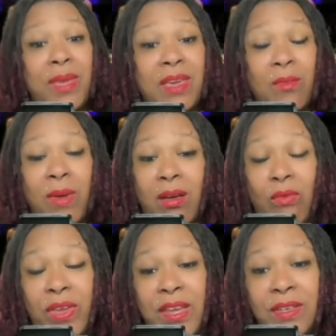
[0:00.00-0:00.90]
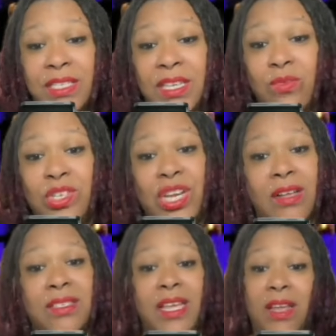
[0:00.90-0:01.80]
me come back over here and see what
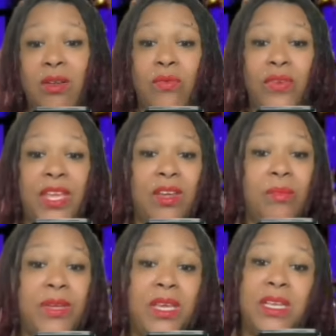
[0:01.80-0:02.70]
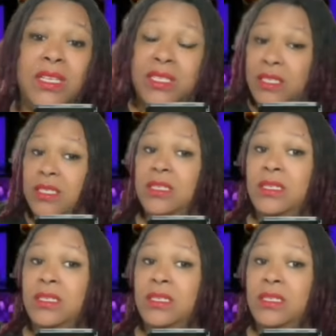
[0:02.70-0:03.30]
y'all saying over here, because